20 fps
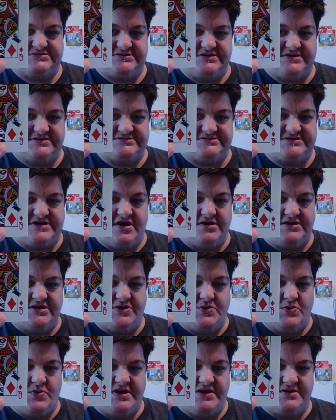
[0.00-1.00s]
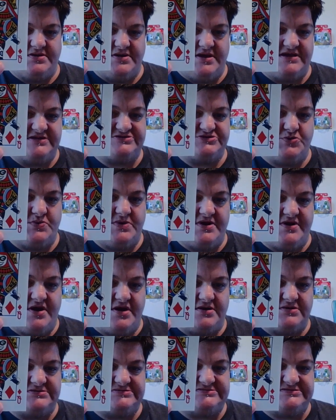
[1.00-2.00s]
And it's Harley Quinn. It's Queen of
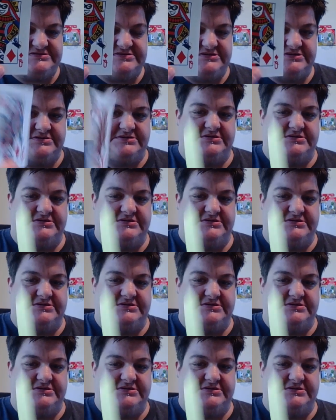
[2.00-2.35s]
Hearts.